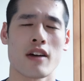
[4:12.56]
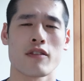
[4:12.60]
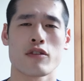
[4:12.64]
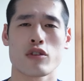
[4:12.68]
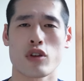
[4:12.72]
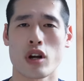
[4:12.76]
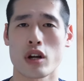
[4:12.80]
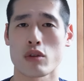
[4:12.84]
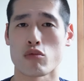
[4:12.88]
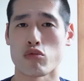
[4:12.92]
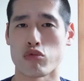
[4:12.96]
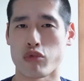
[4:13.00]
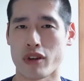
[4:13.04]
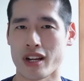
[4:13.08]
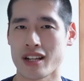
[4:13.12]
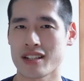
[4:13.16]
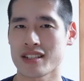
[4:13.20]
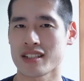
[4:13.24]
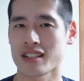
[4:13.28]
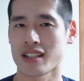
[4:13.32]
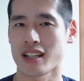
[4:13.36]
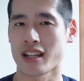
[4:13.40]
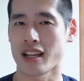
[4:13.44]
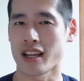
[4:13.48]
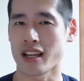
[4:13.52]
I've tried
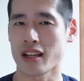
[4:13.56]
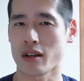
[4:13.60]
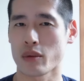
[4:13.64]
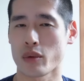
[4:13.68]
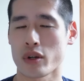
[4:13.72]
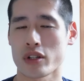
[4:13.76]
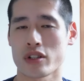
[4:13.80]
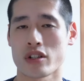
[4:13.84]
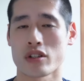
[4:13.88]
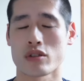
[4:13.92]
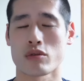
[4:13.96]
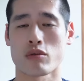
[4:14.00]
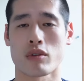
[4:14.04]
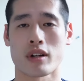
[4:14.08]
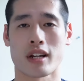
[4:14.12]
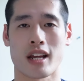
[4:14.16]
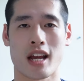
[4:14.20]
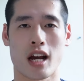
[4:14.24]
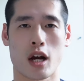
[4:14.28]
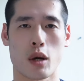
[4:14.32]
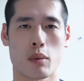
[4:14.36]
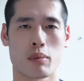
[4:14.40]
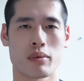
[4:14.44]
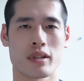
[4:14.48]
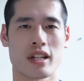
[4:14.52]
recently, which has really
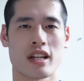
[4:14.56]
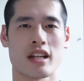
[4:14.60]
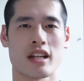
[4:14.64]
helped,